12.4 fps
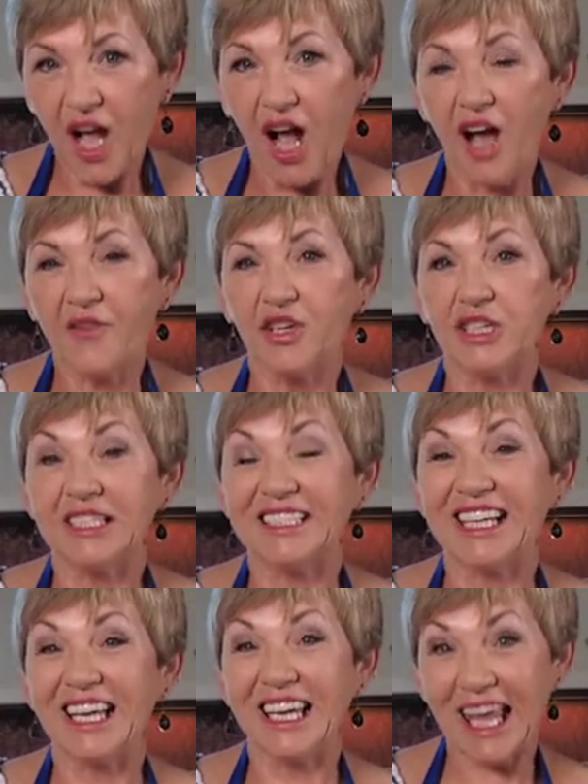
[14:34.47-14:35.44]
I've got a
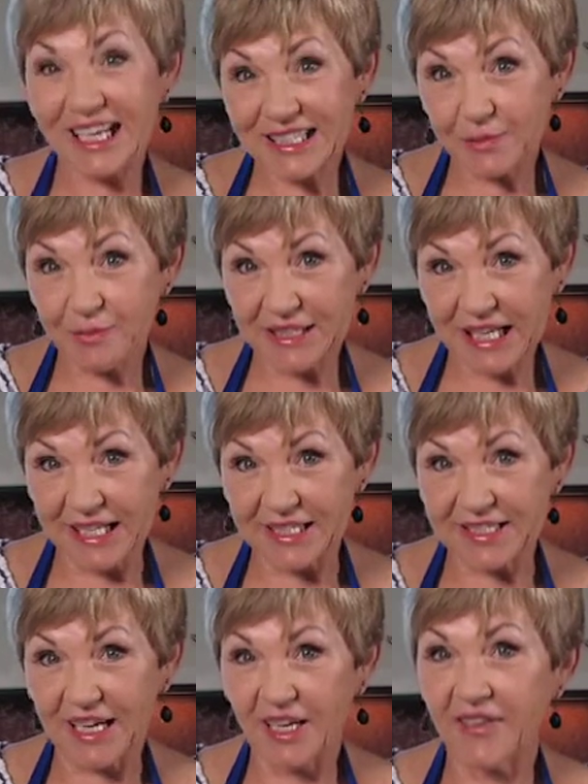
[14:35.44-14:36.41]
deluxe potato
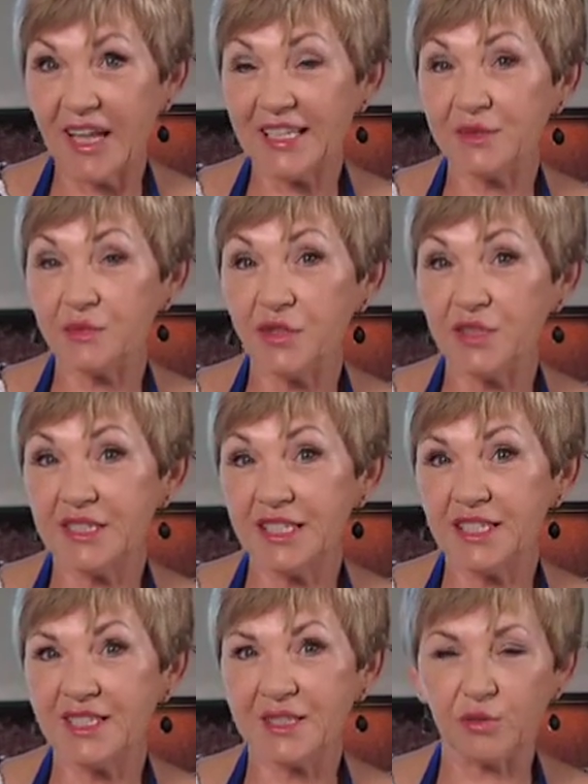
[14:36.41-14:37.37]
salad, and that's using
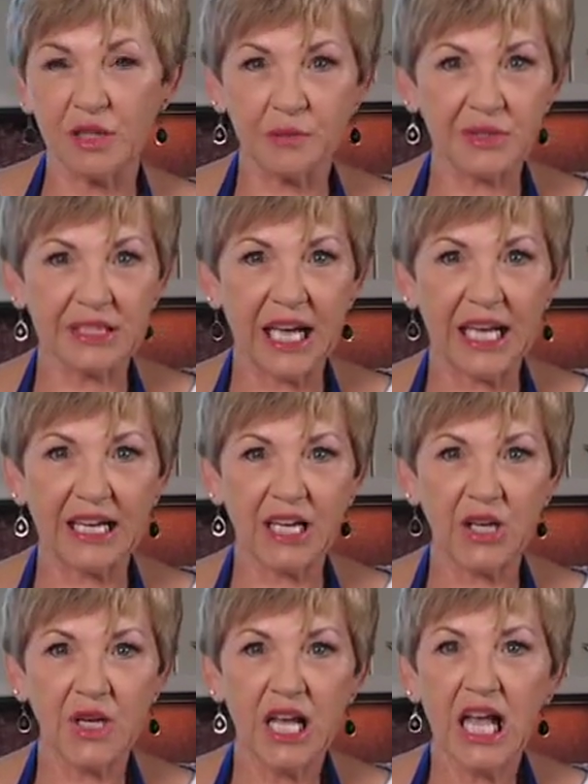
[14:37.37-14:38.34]
the sweet
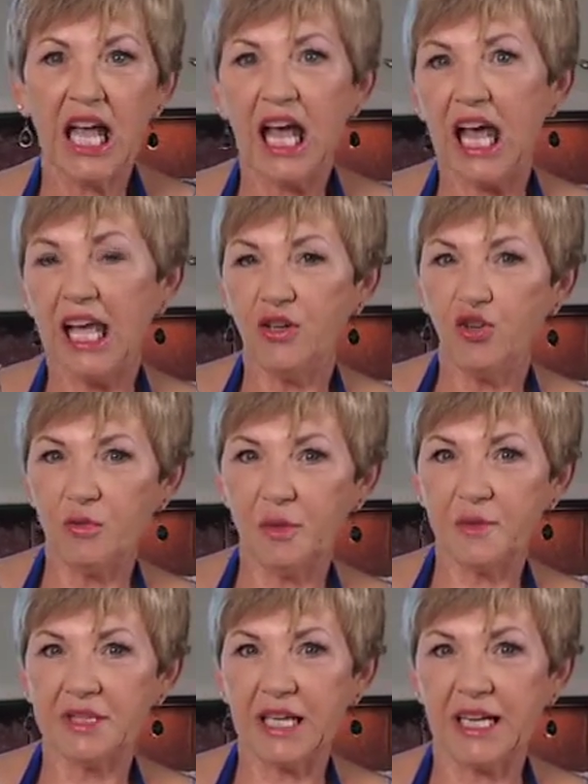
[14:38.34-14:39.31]
potato and normal
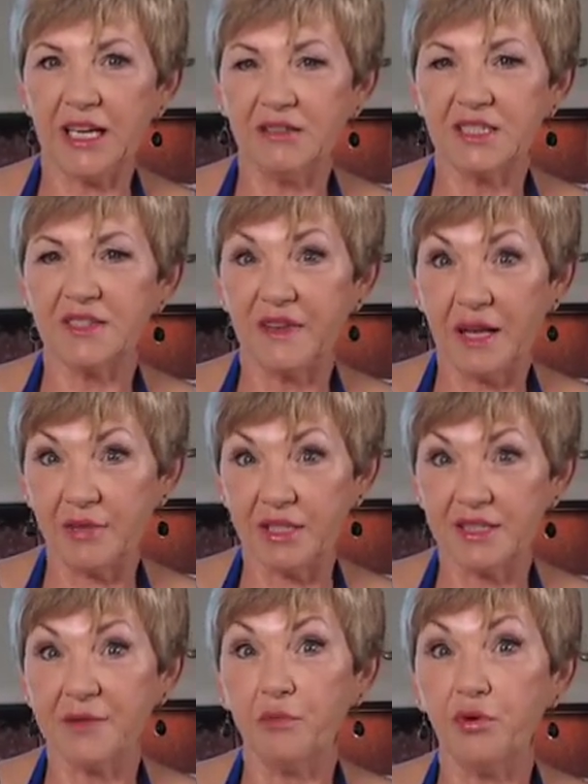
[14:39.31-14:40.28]
potato. It's
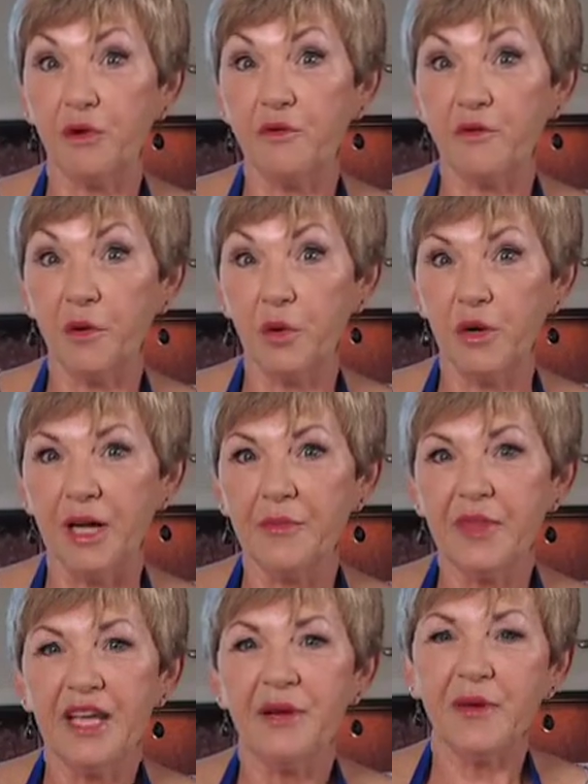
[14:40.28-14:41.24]
fabulous, book 4.
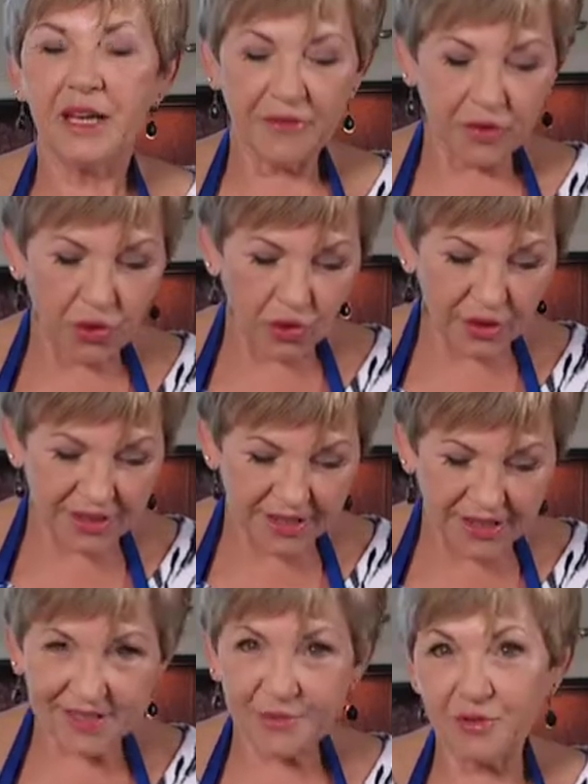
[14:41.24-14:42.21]
And of course
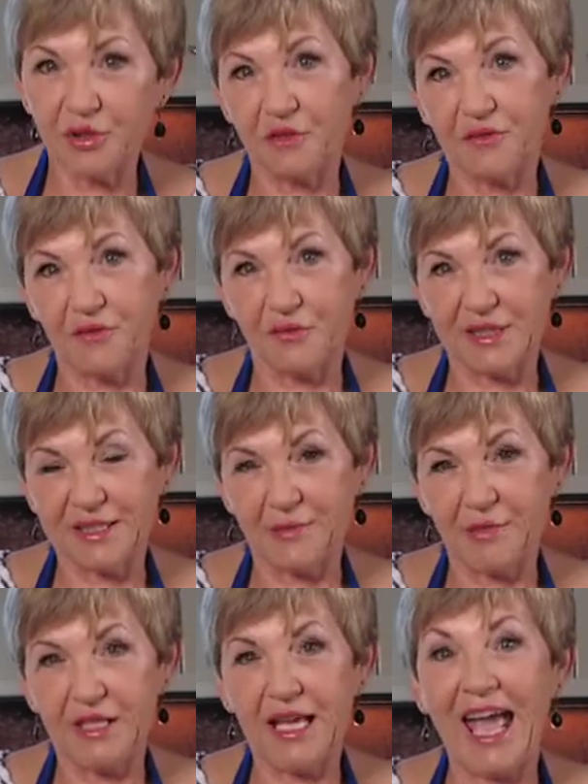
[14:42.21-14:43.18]
this beautiful
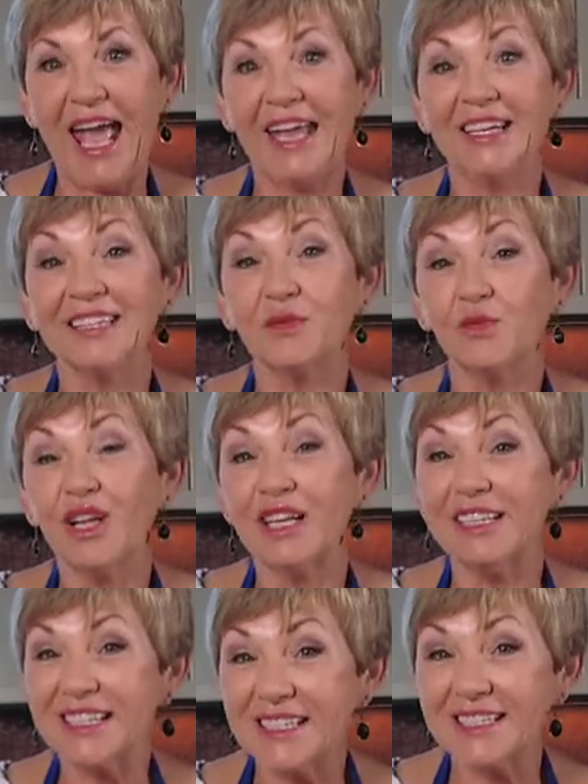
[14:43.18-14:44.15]
recipe, and as well
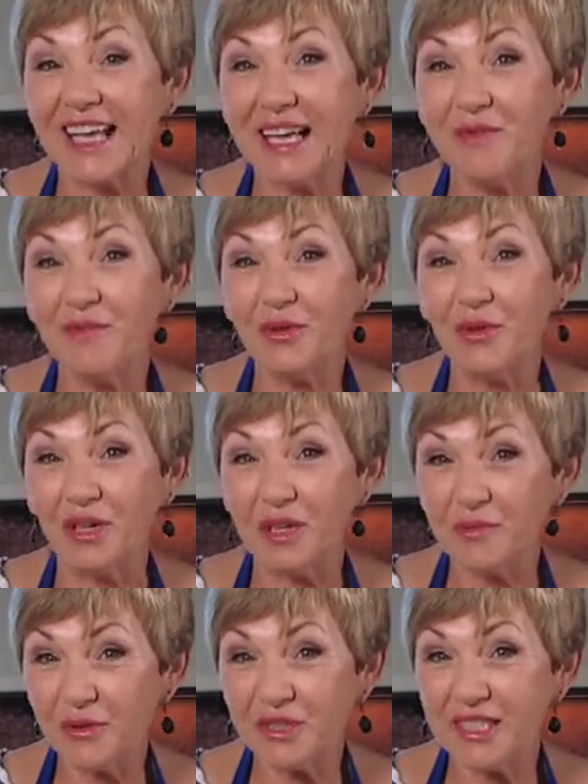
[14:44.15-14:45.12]
in the same book, in
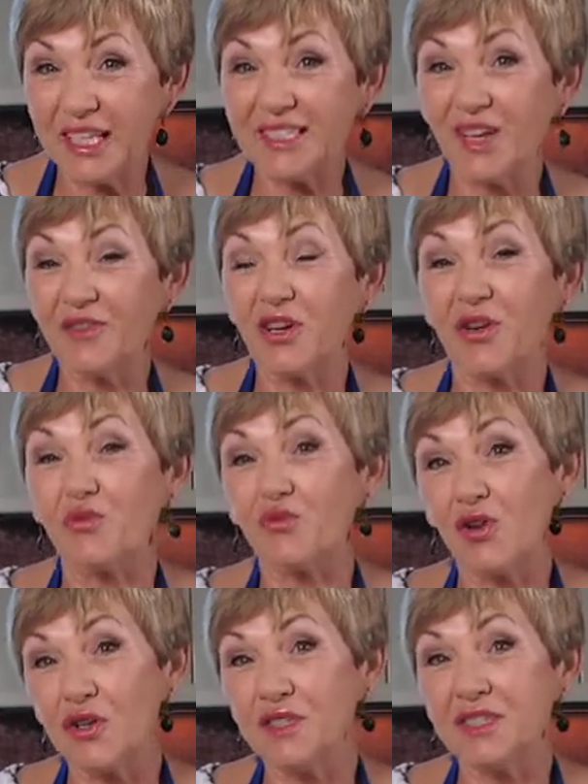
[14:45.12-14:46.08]
book 6, I've got a
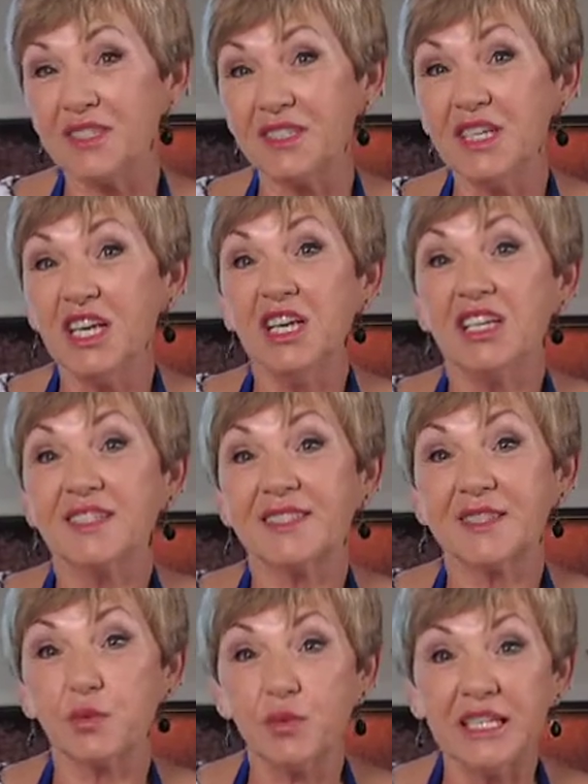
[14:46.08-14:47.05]
roasted
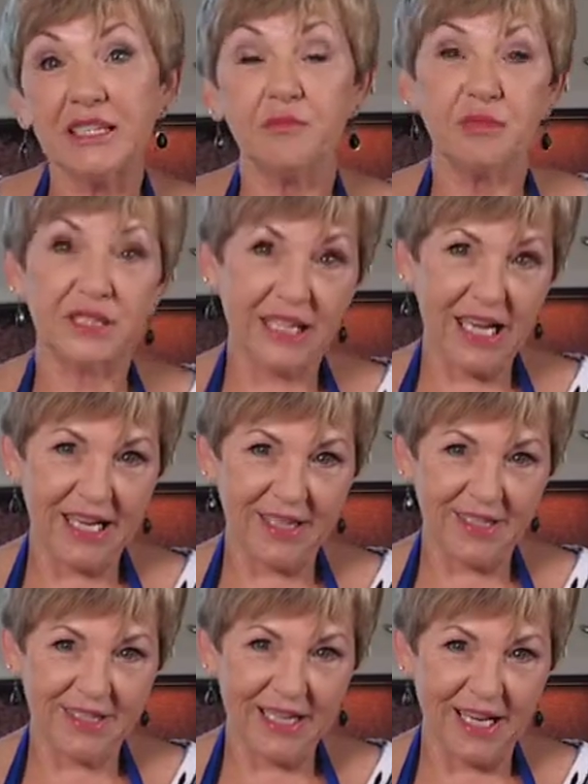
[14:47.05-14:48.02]
sweet potato
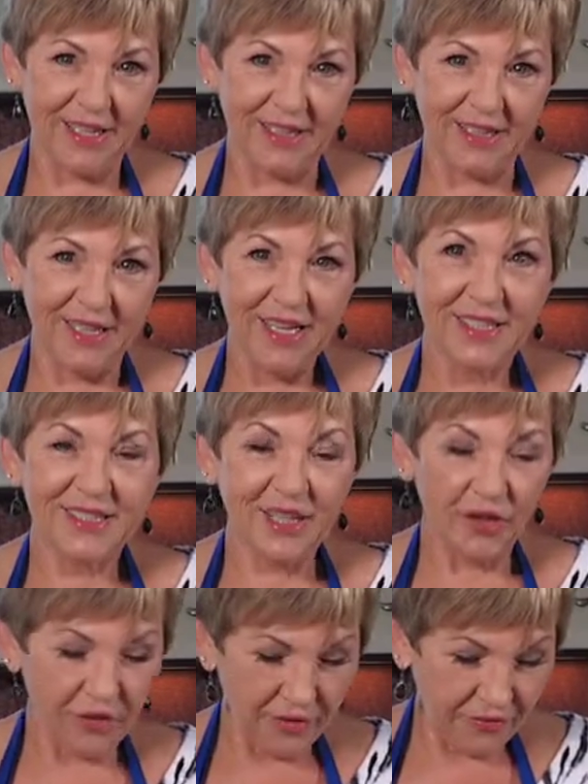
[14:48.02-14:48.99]
salad.
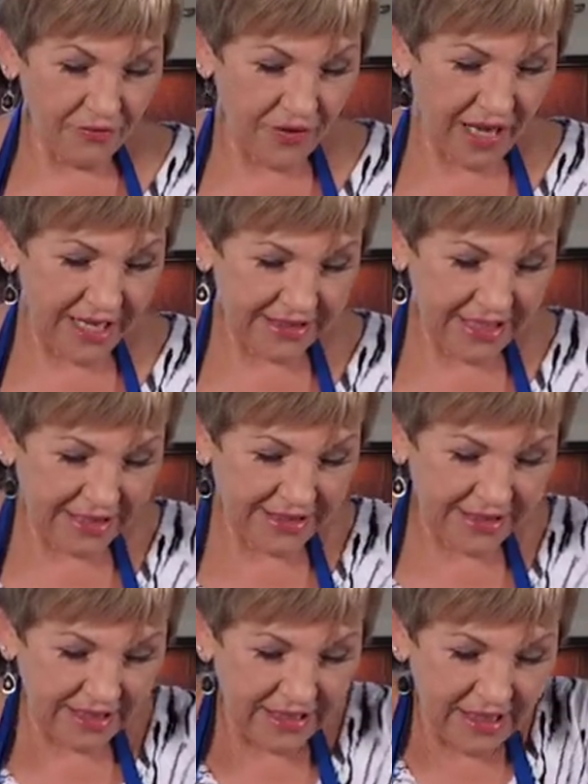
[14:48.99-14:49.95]
So
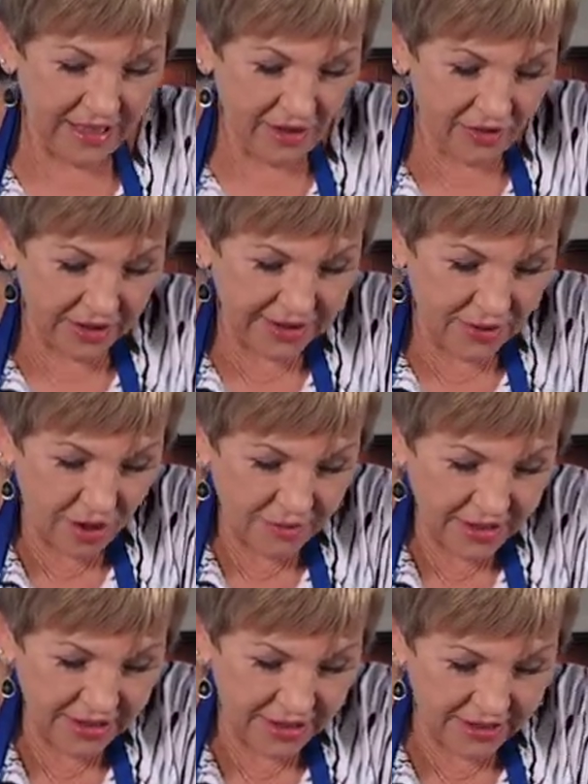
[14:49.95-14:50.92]
fantastic. All right, so I'm
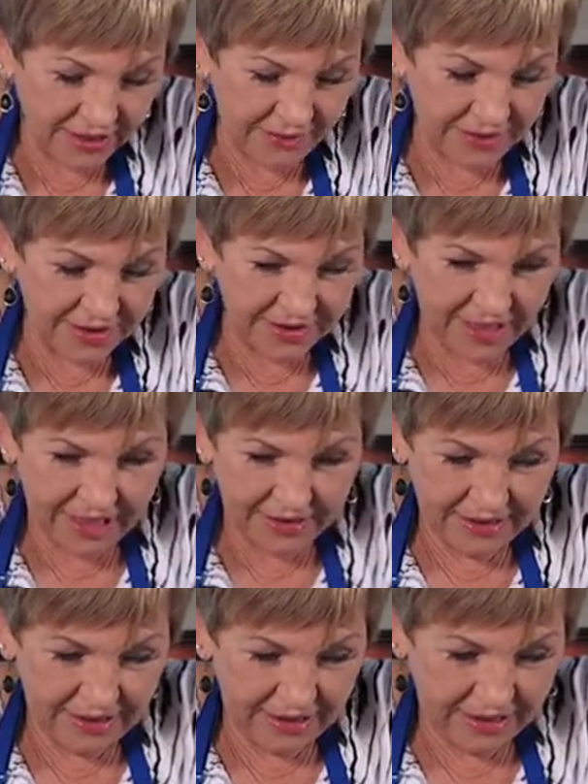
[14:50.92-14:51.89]
going to lift this out
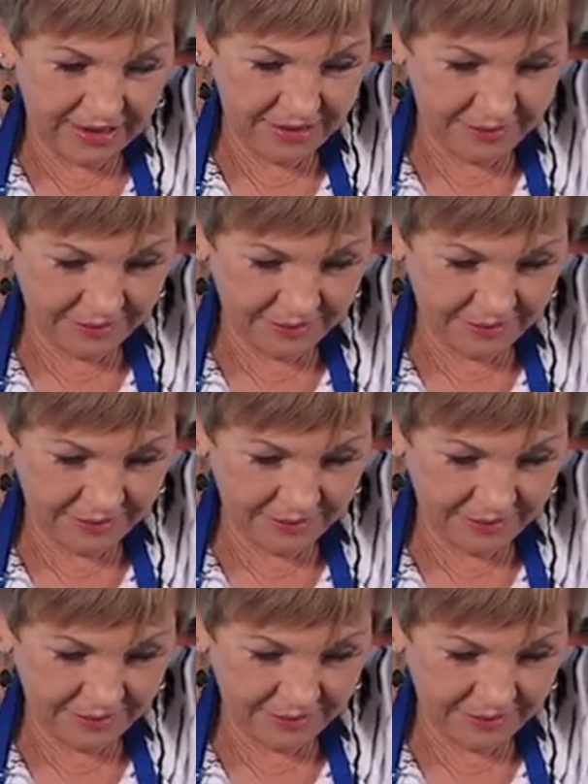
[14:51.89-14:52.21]
here.